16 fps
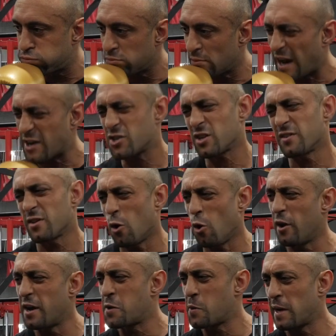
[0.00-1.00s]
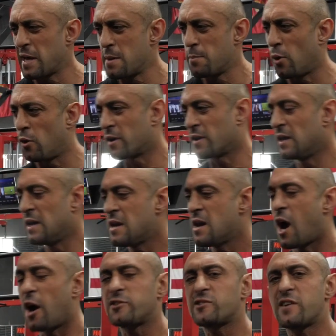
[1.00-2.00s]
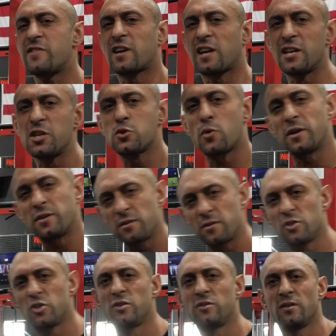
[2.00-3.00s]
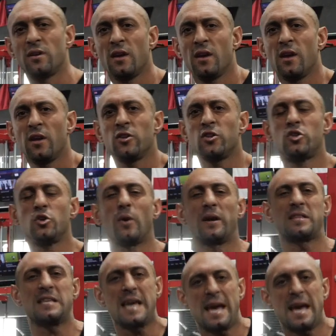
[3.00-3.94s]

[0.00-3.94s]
actually they're all equally important. I'd say the clinch one, do at the